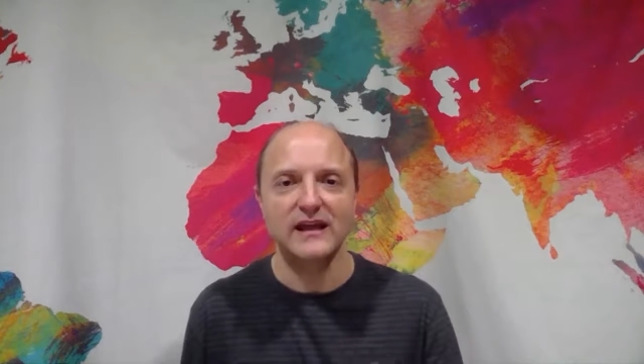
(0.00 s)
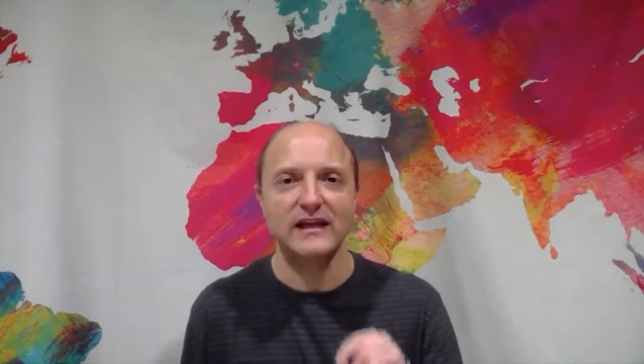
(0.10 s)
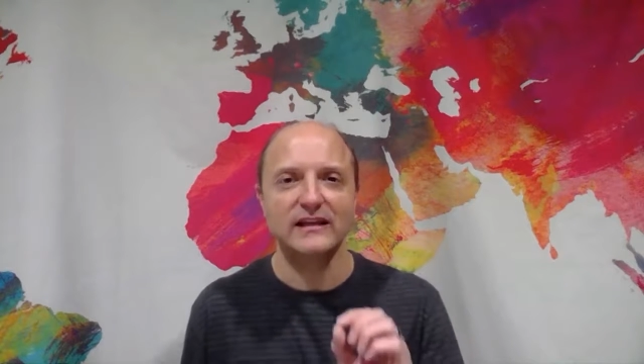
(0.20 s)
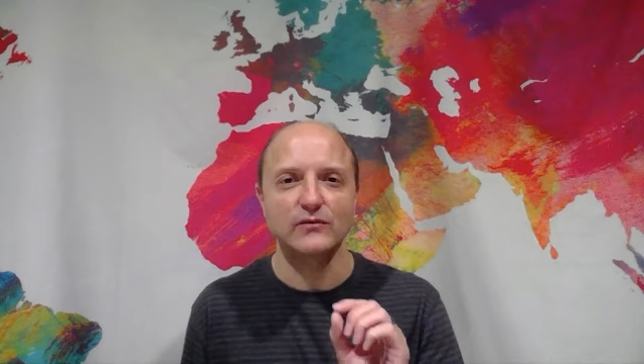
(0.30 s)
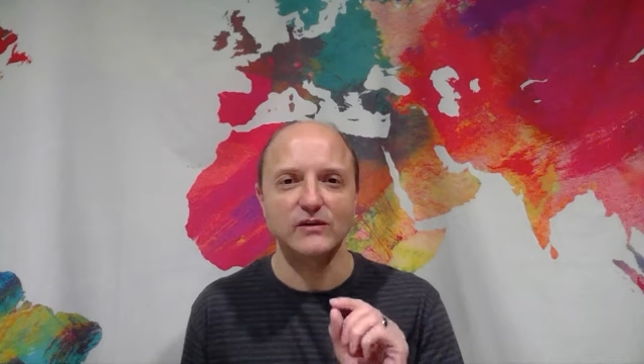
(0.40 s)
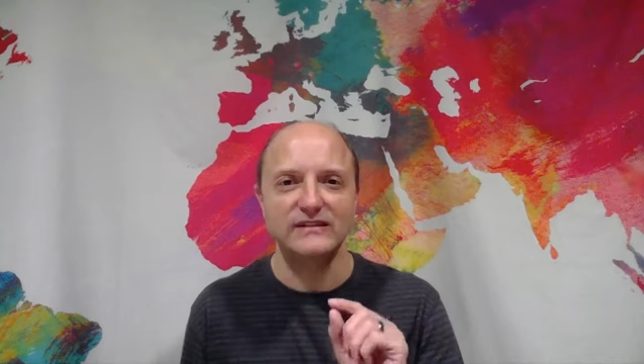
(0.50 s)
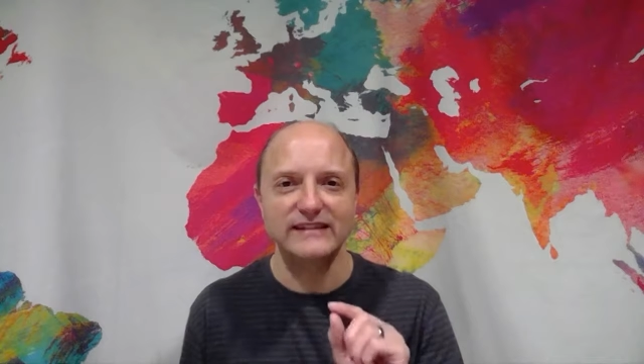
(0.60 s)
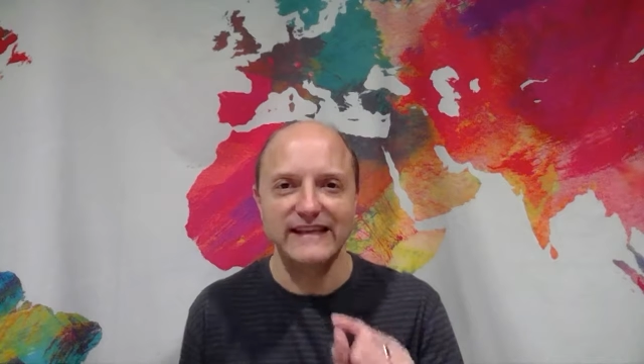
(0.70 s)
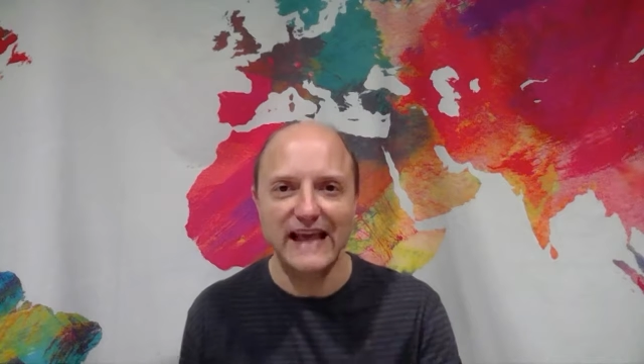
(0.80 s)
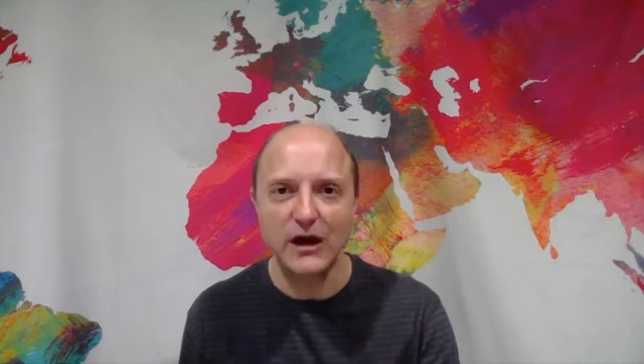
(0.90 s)
and it was
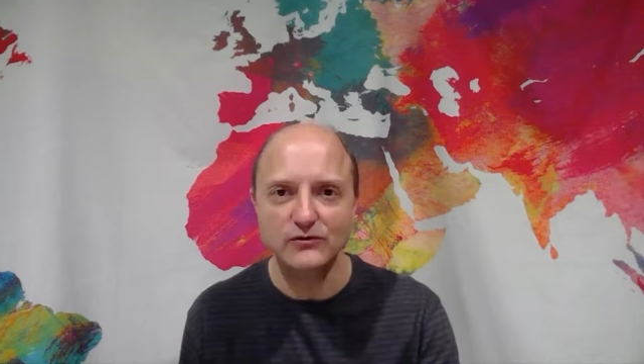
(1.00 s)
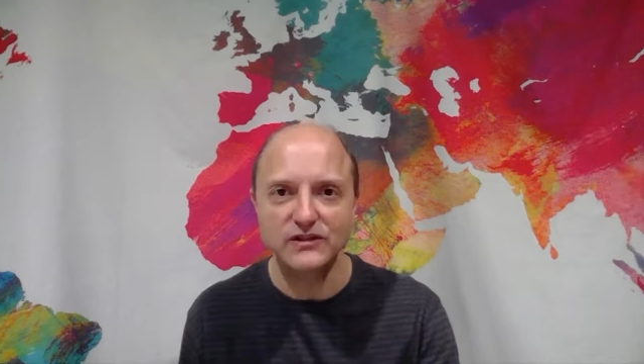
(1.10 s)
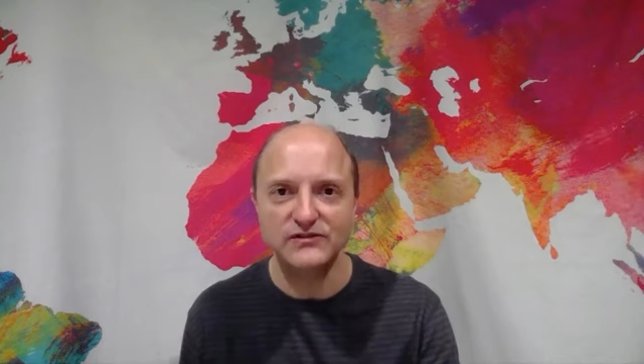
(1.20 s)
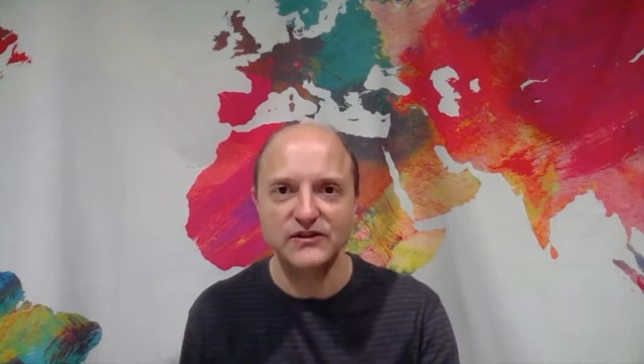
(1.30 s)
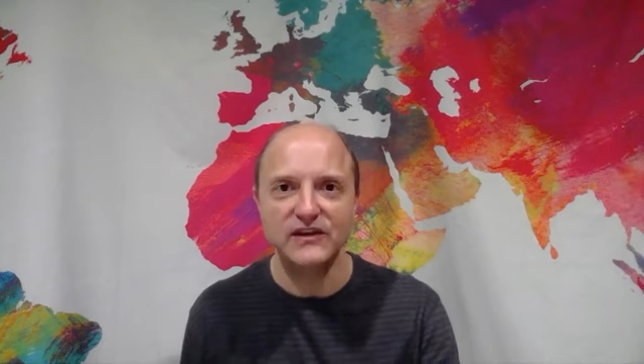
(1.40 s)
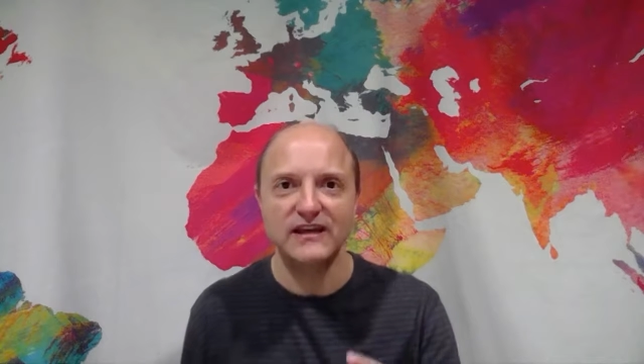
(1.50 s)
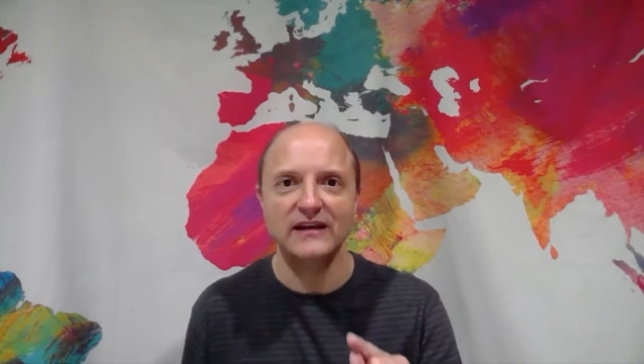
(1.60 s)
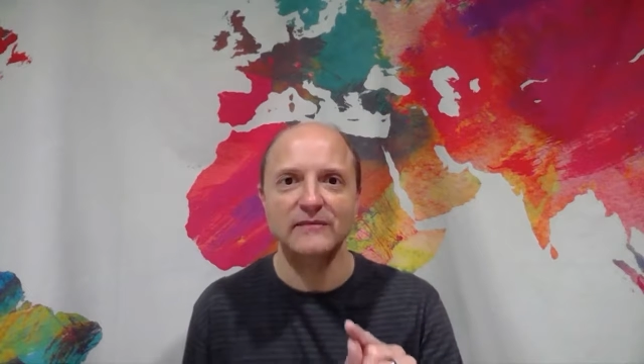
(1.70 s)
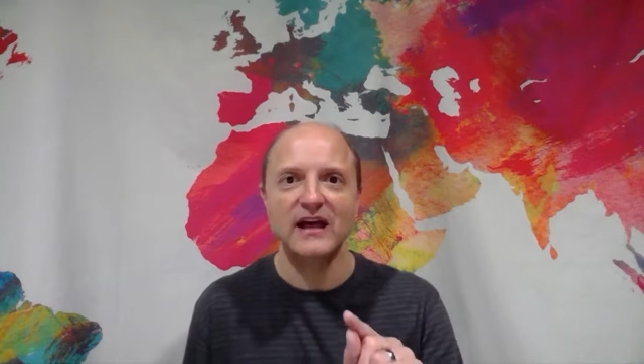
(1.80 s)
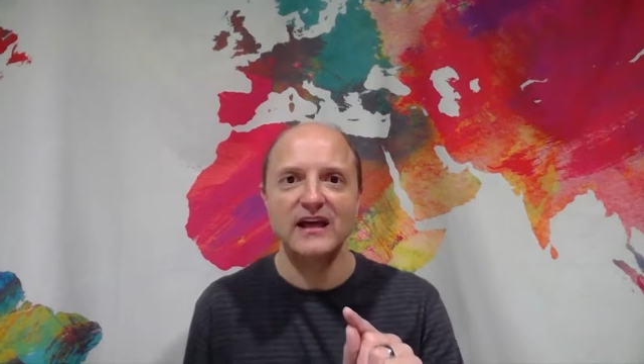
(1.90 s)
counted to
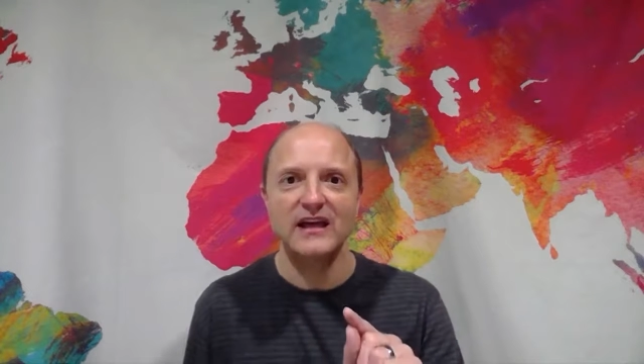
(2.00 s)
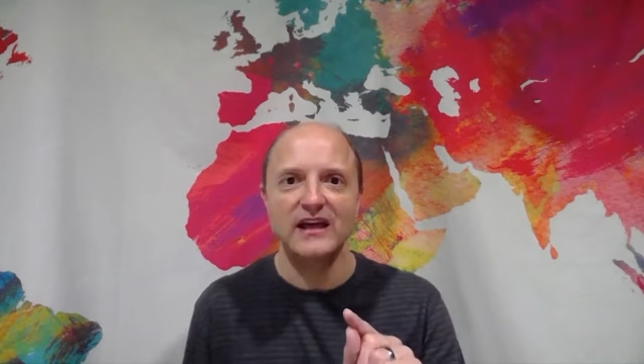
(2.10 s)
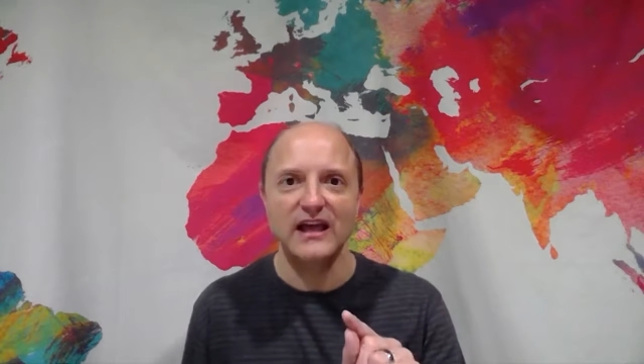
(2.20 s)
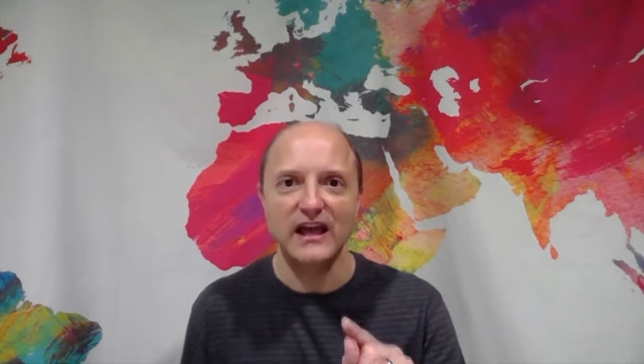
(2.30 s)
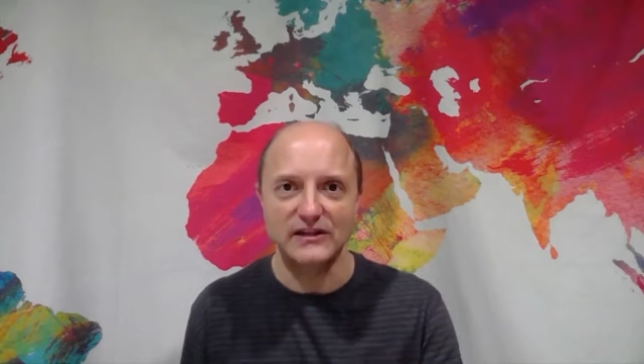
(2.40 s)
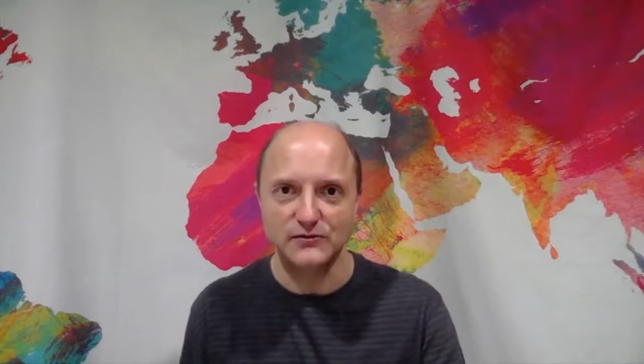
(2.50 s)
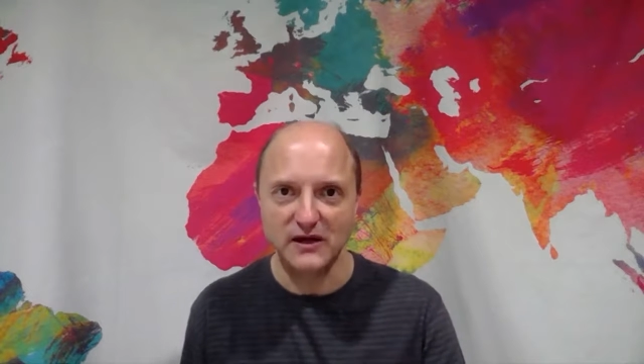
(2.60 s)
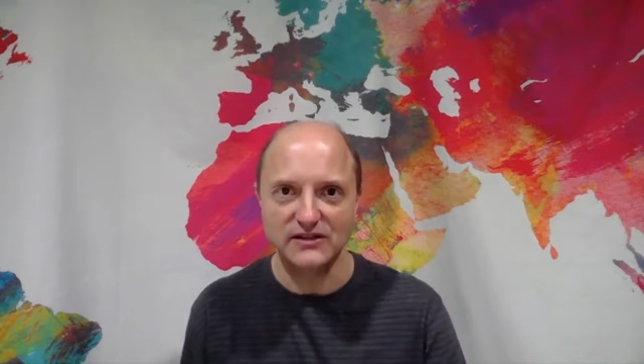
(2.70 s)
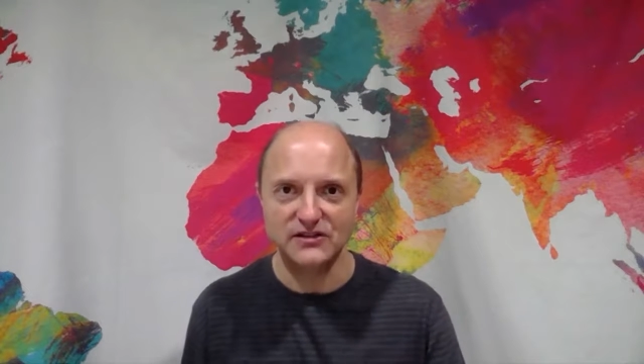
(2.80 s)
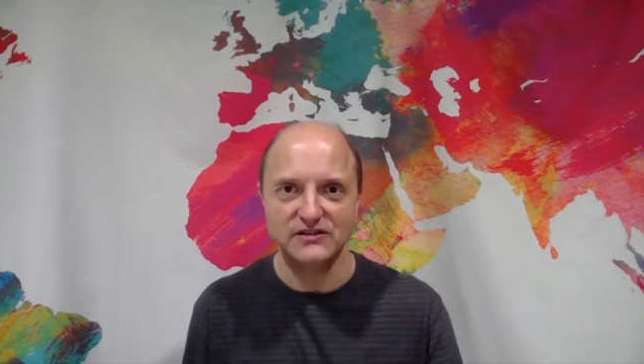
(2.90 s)
him as
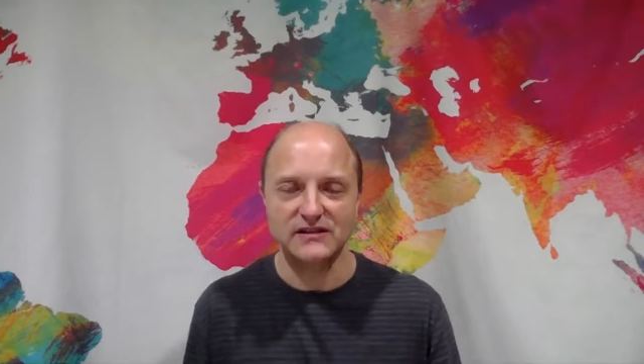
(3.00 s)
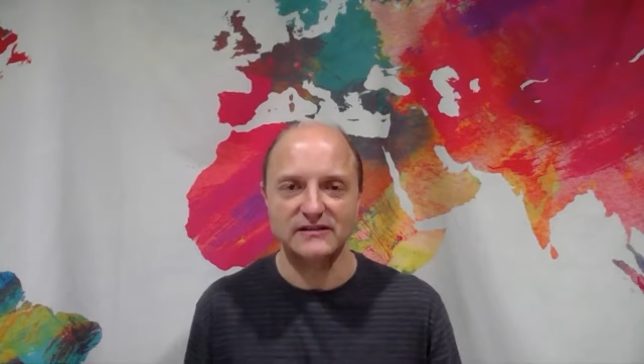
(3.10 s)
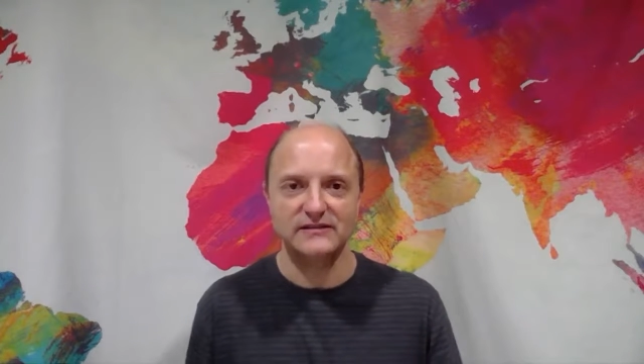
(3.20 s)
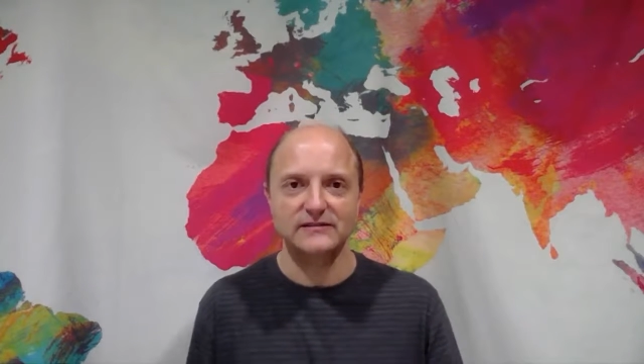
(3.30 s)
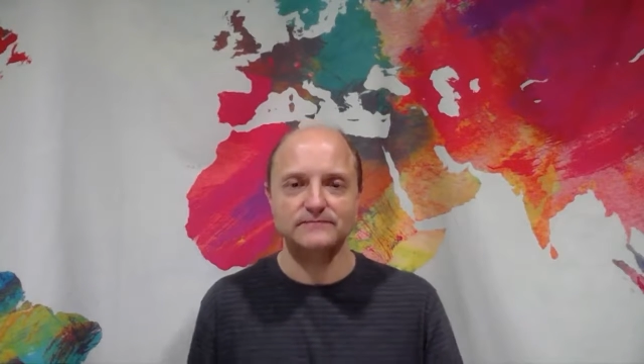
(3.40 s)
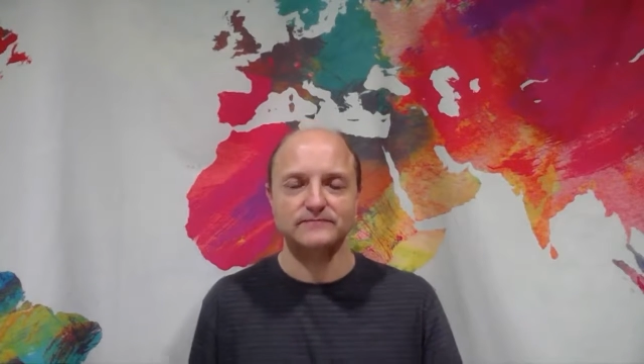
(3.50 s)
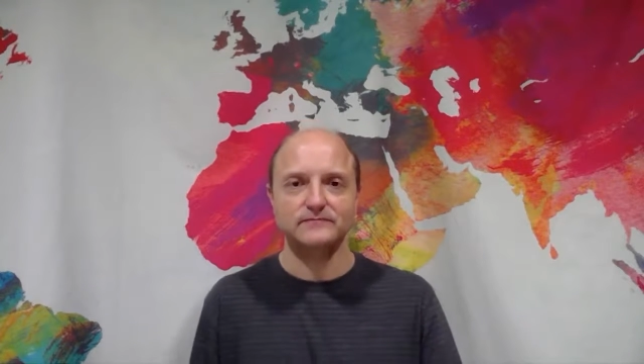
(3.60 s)
righteousness.